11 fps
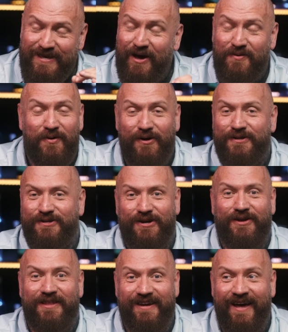that one
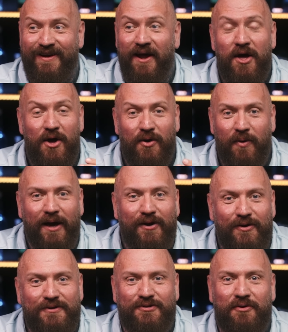shot that he had where he
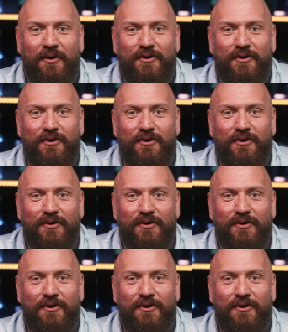goes through on